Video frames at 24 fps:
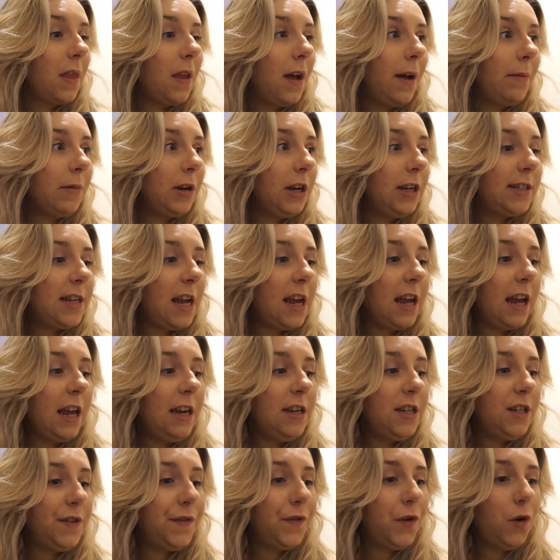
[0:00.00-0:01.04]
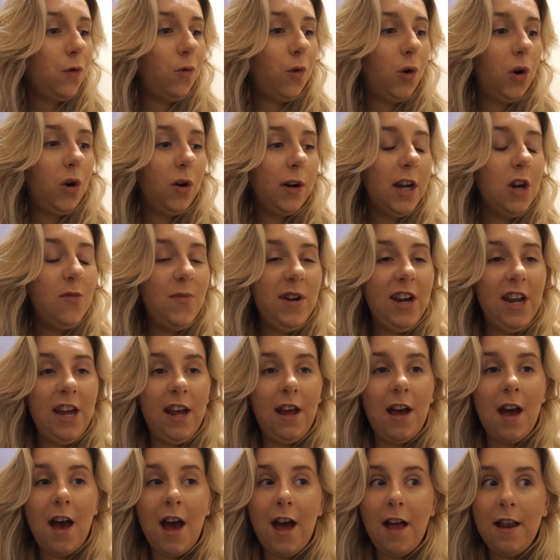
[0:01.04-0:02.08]
going to take Indy for a walk in a
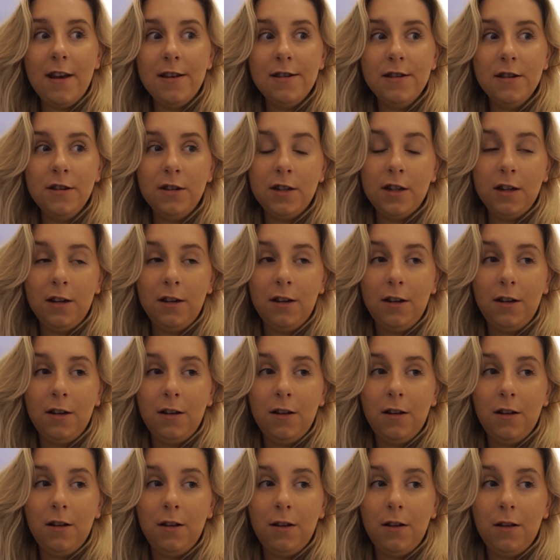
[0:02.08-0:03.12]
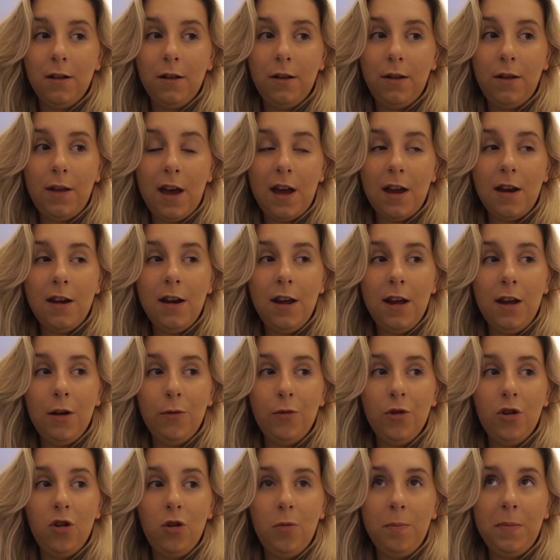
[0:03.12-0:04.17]
minute, and then it
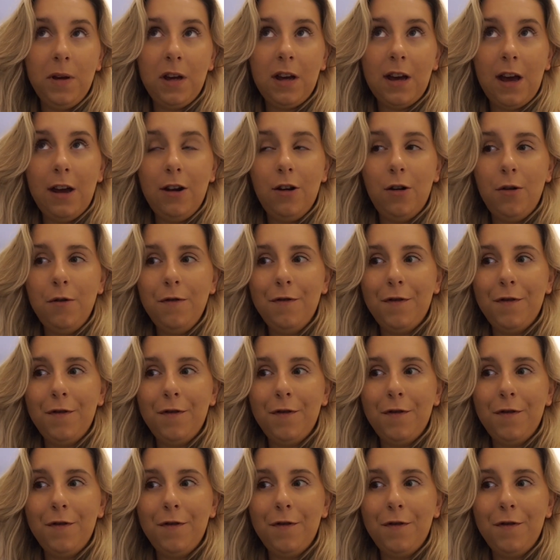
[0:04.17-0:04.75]
will be getting on